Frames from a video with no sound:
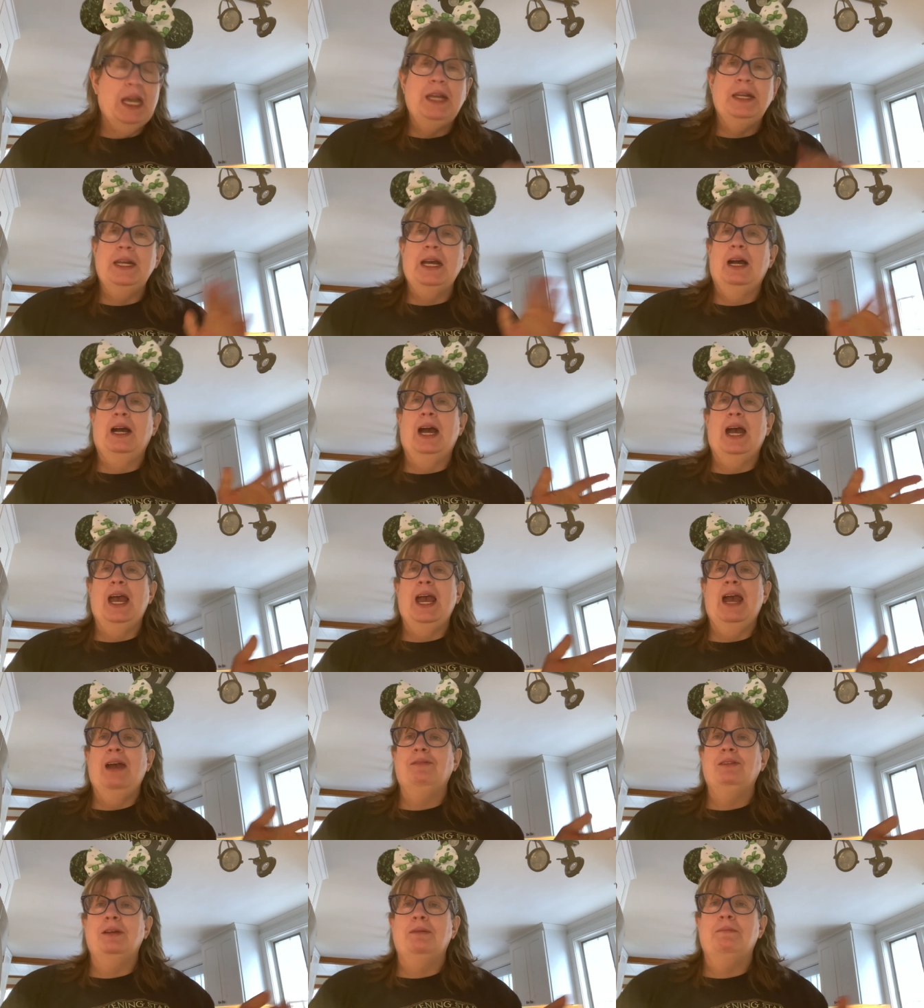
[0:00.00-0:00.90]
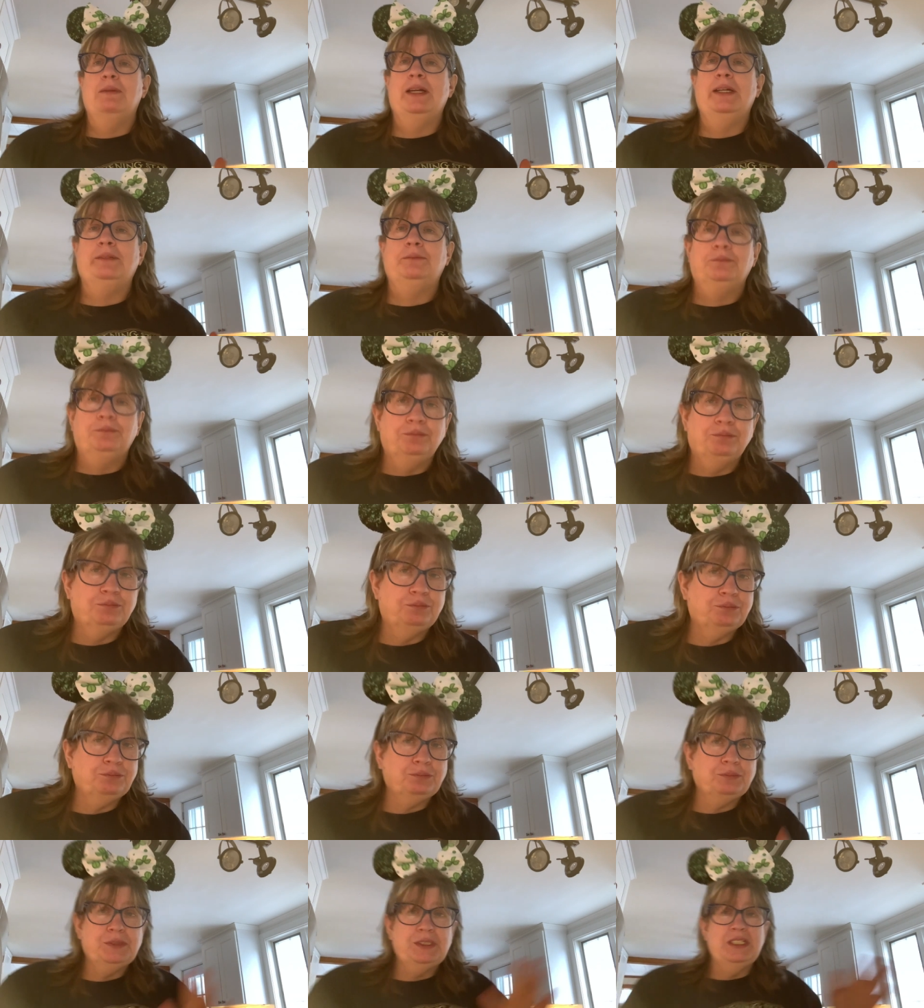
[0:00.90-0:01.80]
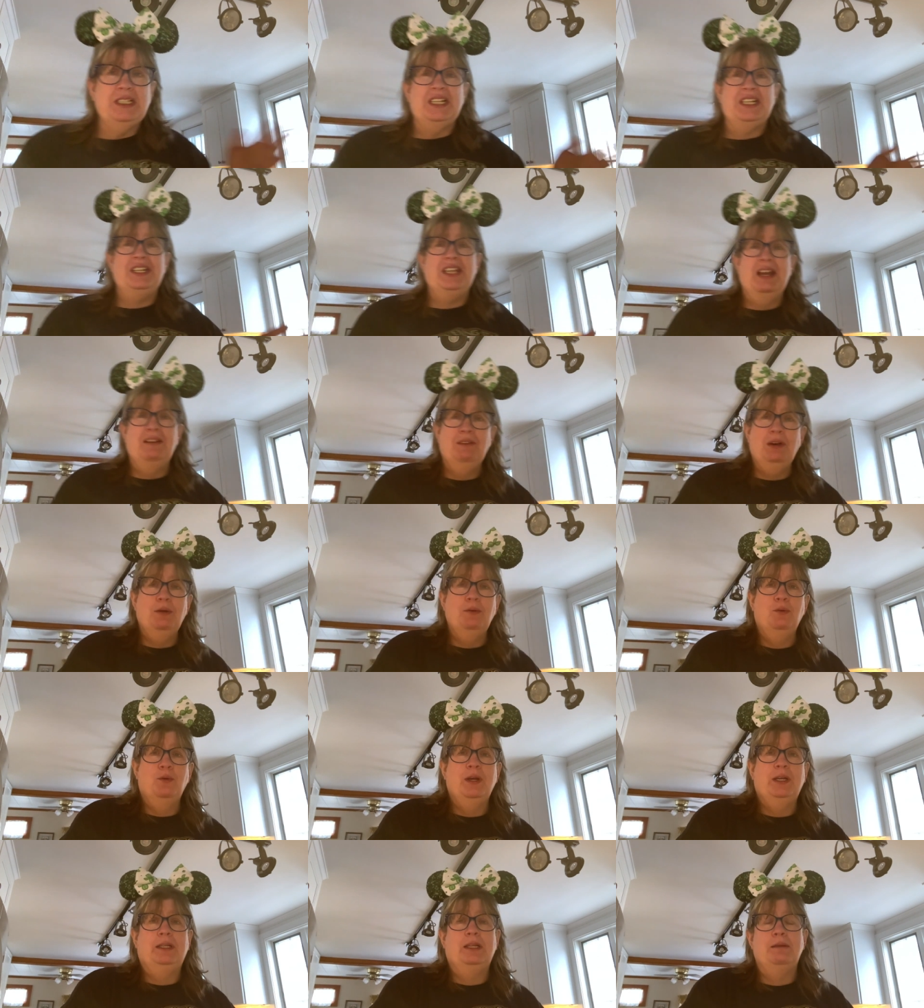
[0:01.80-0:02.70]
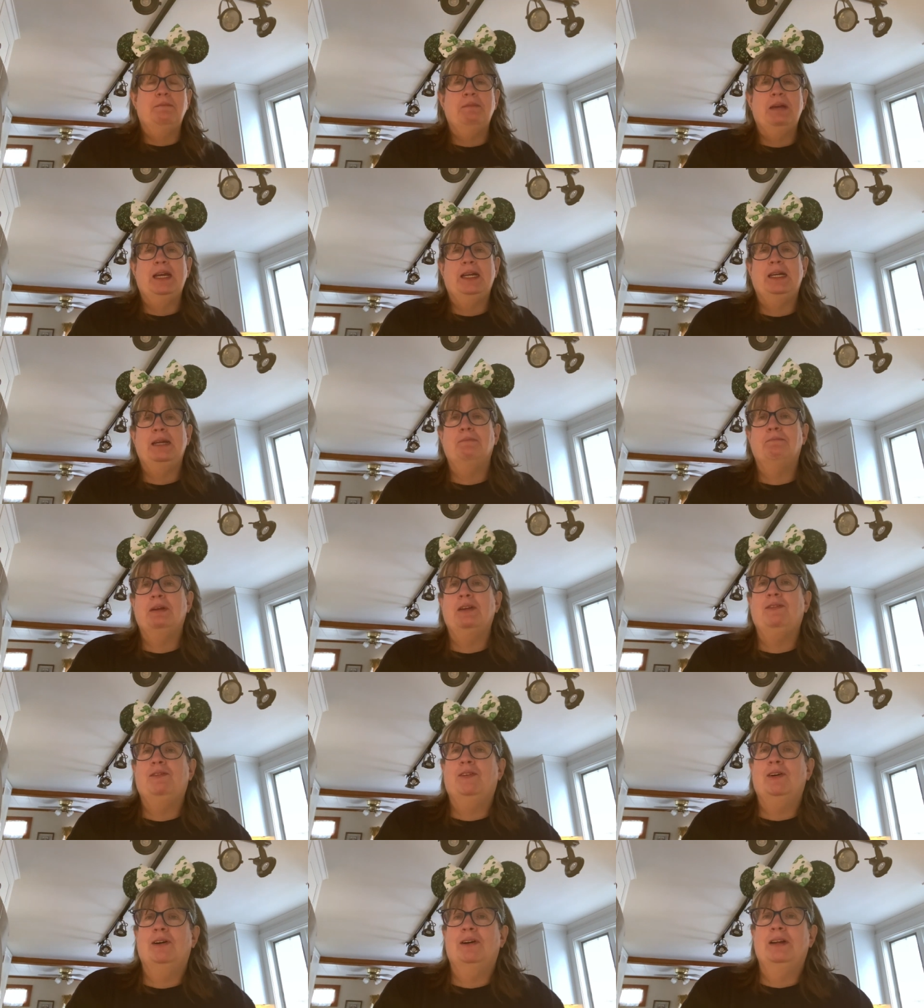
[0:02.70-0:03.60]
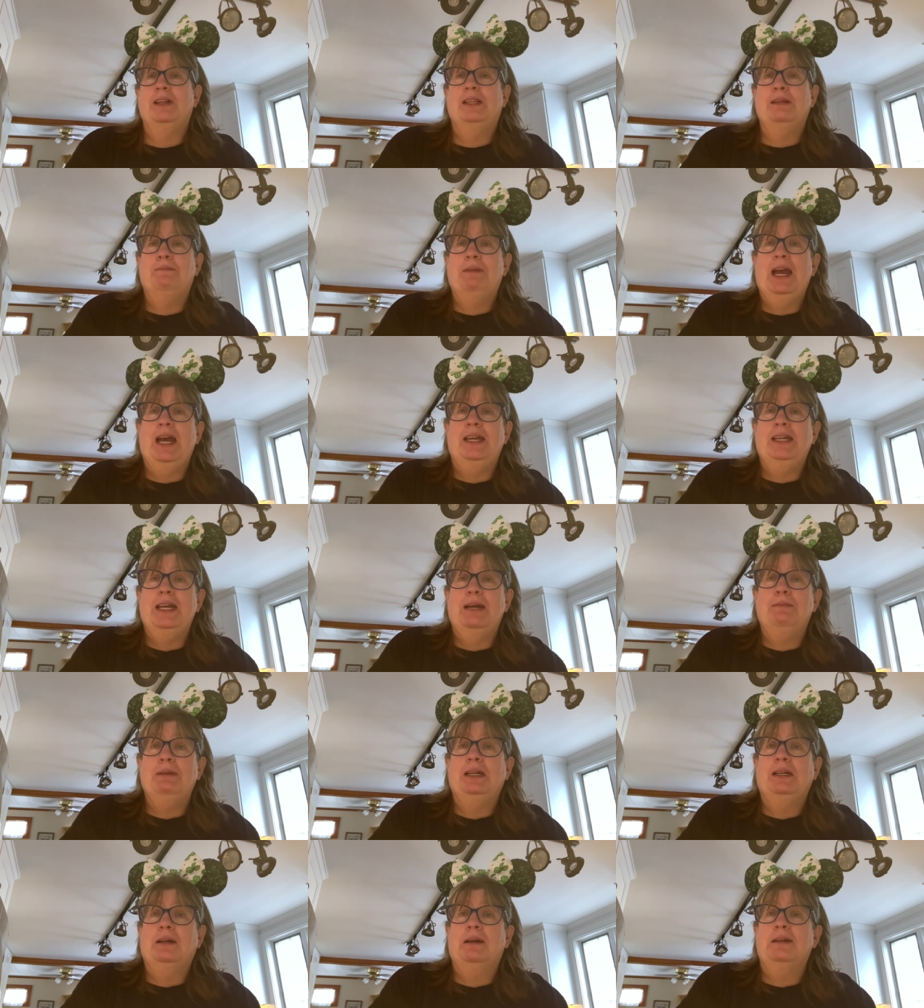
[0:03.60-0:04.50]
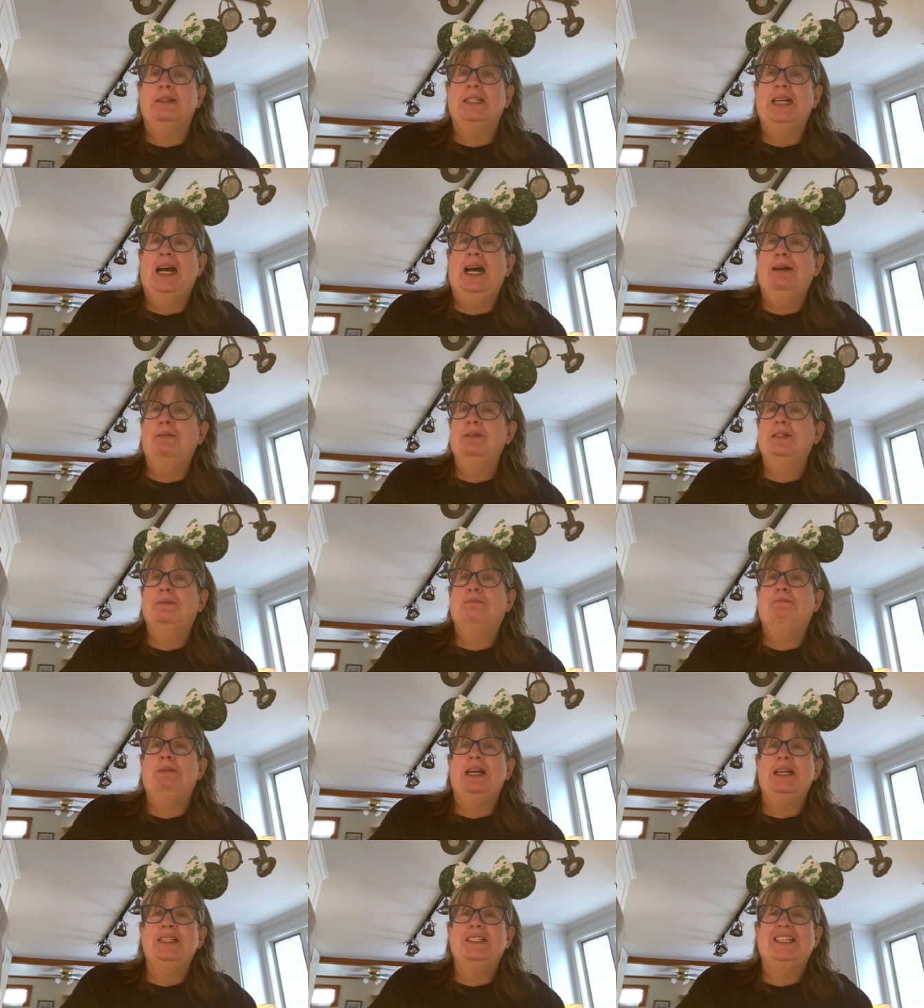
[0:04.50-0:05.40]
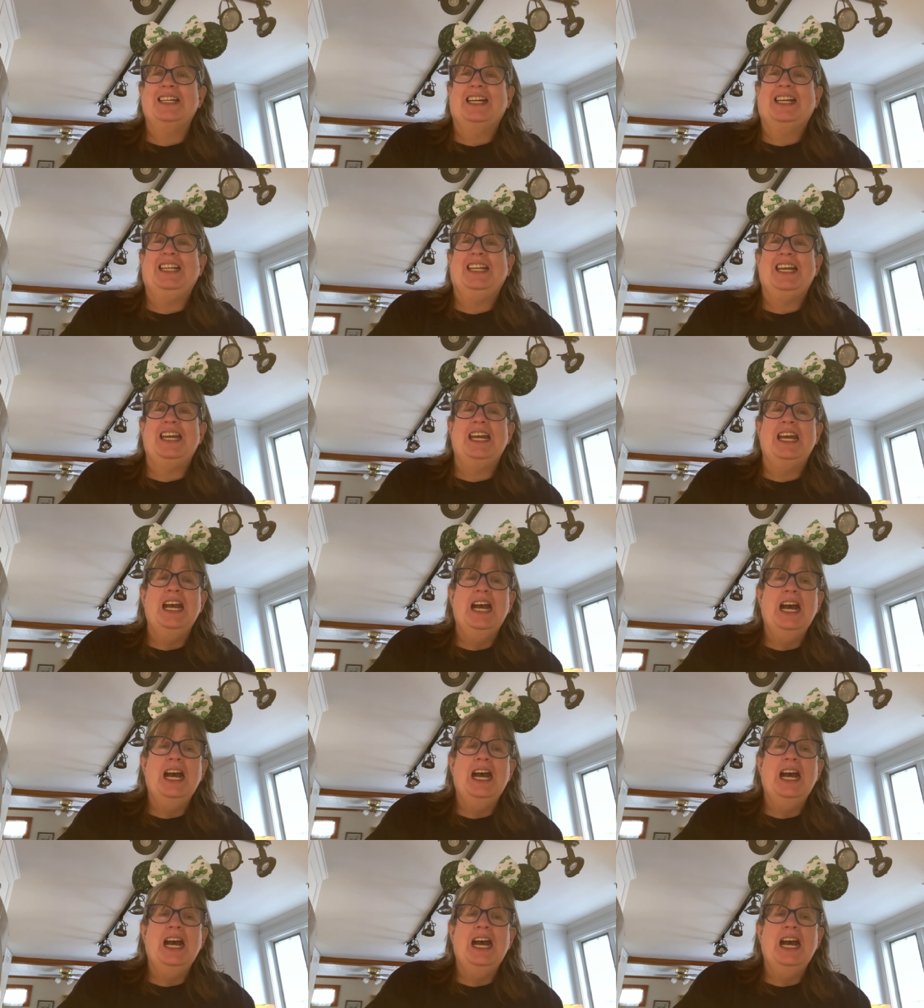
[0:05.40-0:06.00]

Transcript: Now, I have to admit, never really made it before the pandemic because I was basically